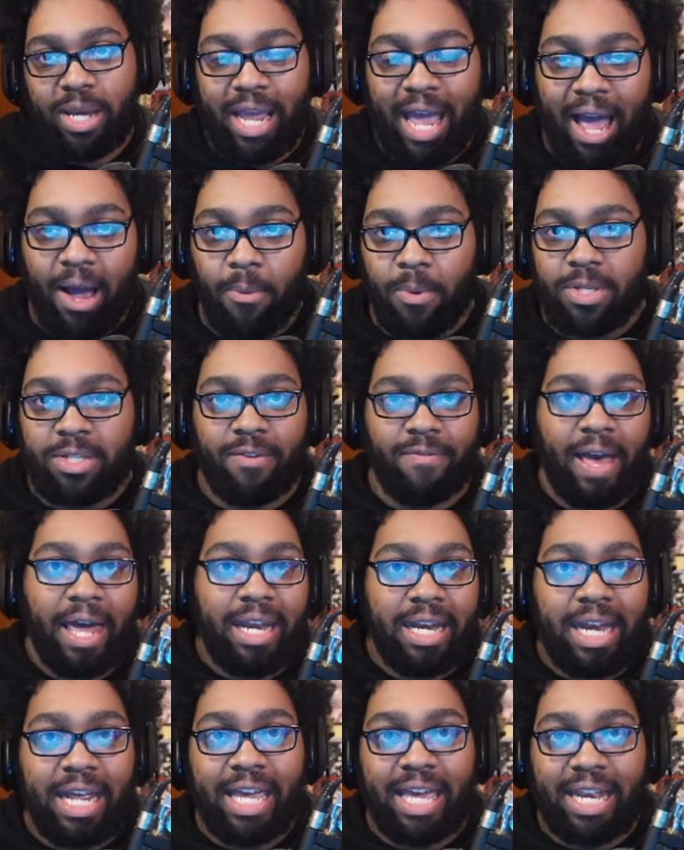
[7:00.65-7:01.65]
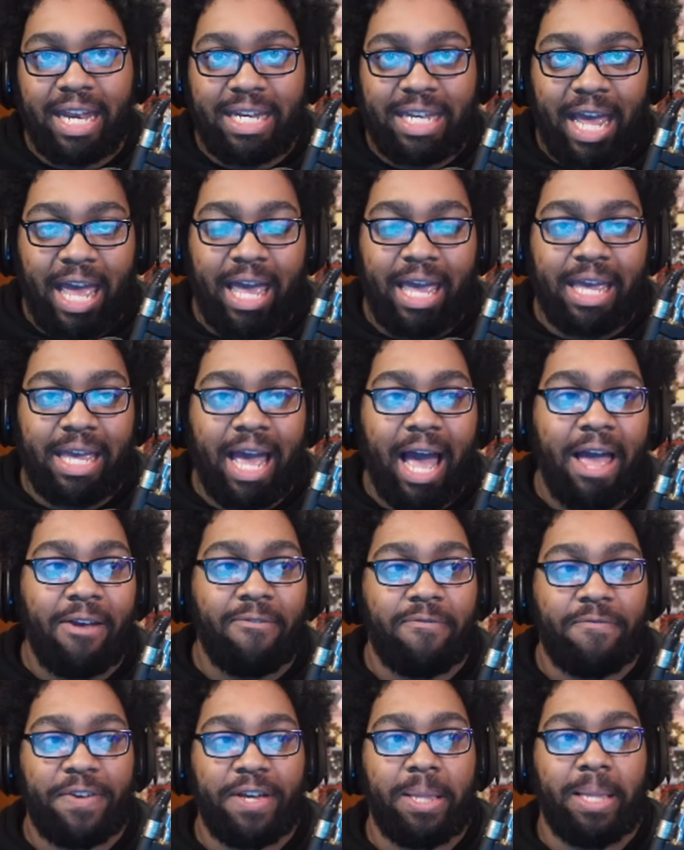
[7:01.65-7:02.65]
hours of editing in a day, I
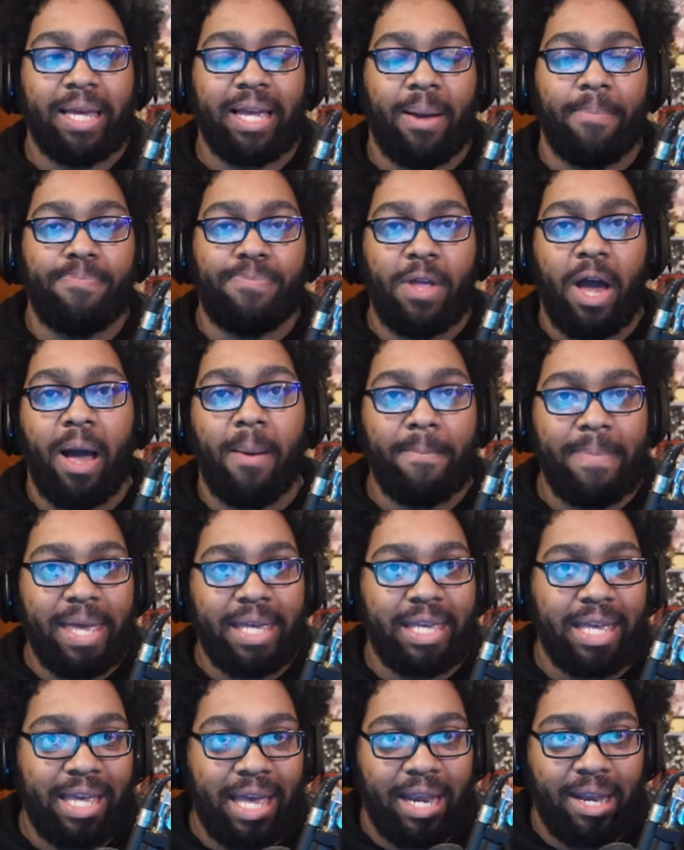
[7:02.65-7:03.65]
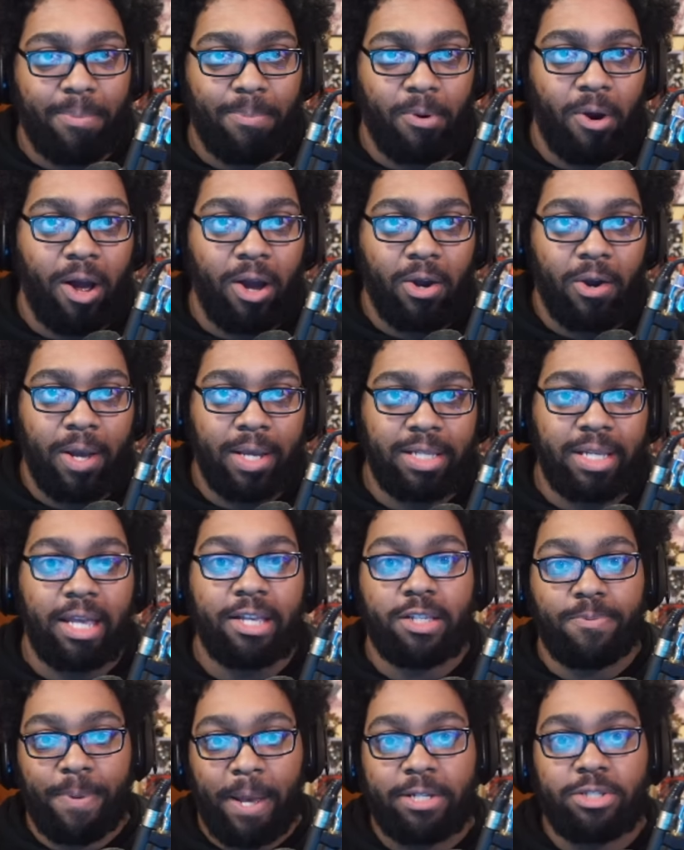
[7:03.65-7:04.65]
feel like I'm not making any progress,
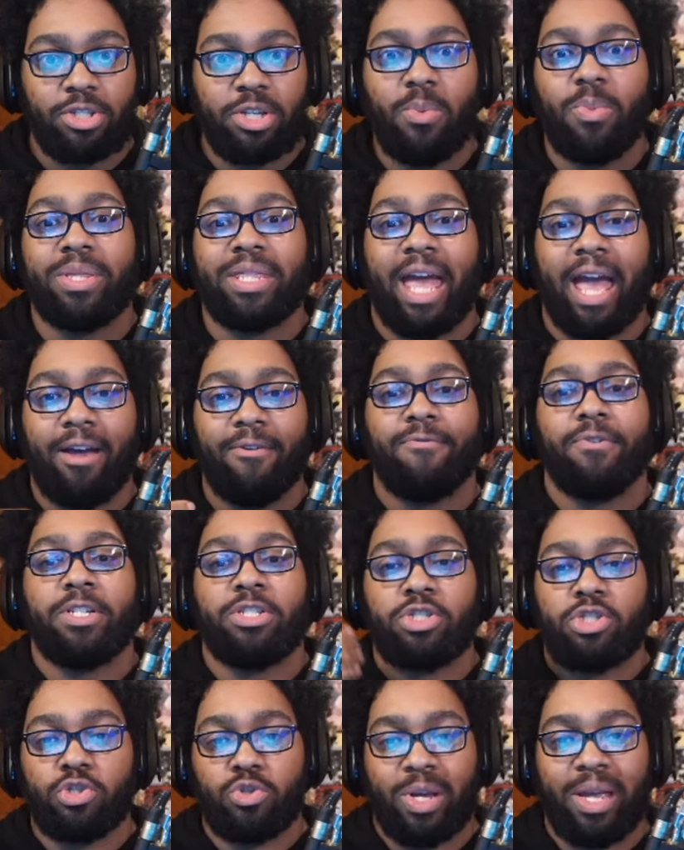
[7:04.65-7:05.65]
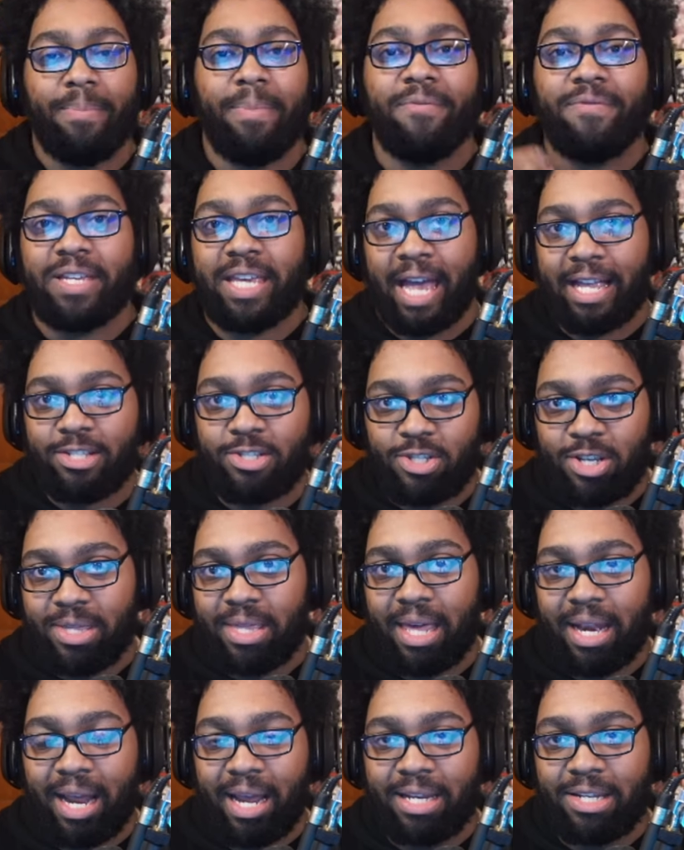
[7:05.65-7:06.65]
especially with every stream of Genshin
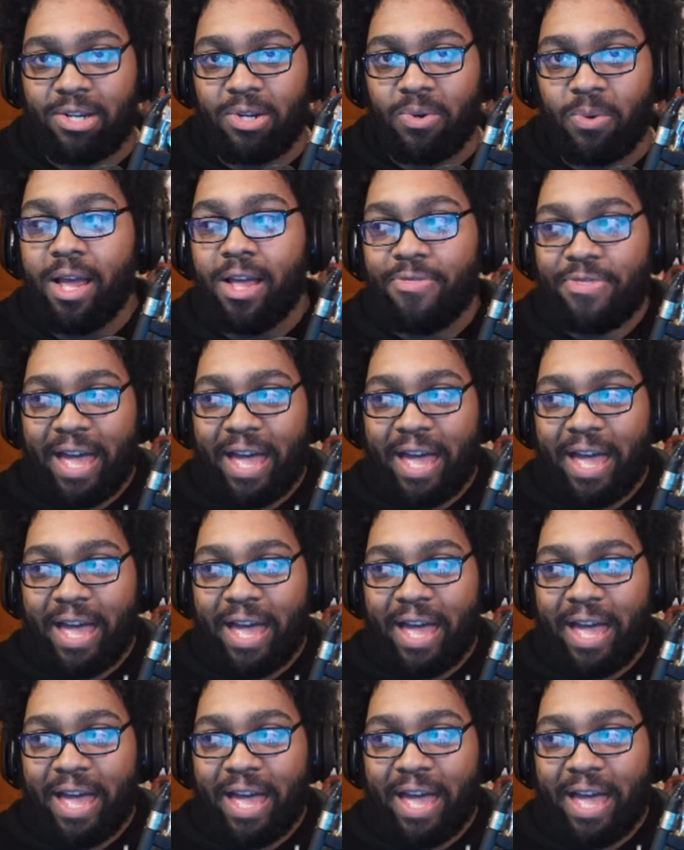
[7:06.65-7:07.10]
that I do.